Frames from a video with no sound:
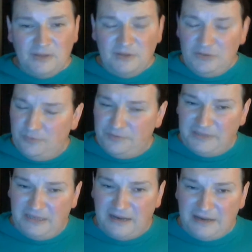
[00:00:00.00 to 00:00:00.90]
Once
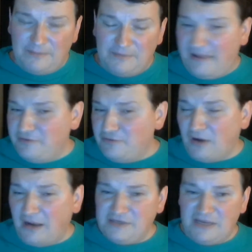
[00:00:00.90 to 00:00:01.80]
again, I am Daniel
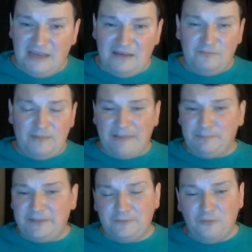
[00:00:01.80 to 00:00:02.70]
Gagne, Bad
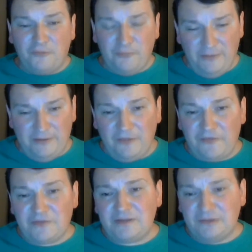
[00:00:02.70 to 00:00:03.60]
Player 03,
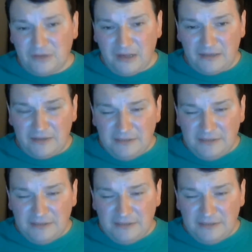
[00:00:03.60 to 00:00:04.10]
Rialtus Killdog.